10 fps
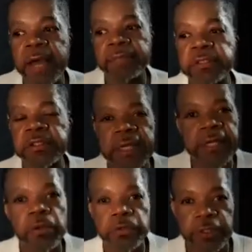He didn't have to
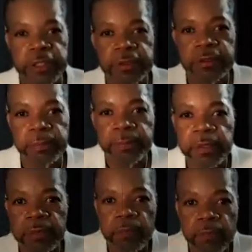say those things to
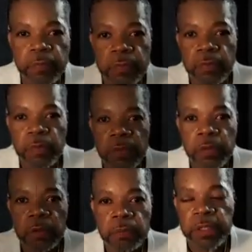me.
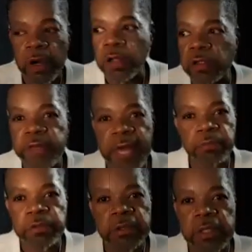But all of
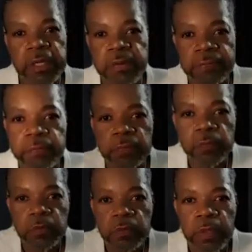that was love.
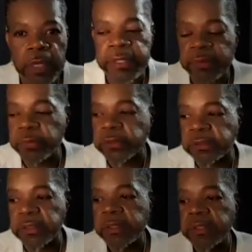And it
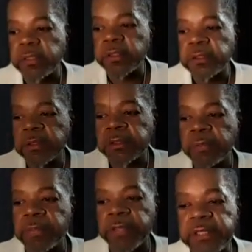was
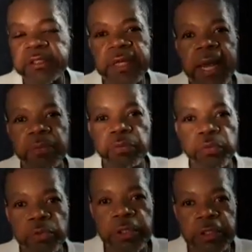some things that
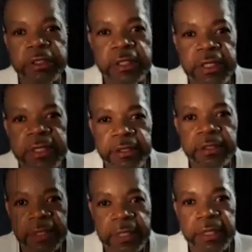I really
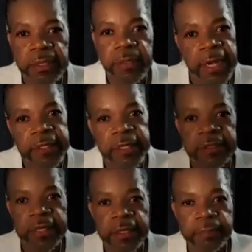needed to hear at
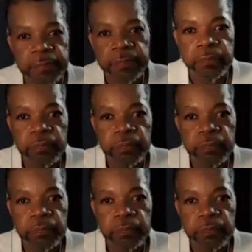that time.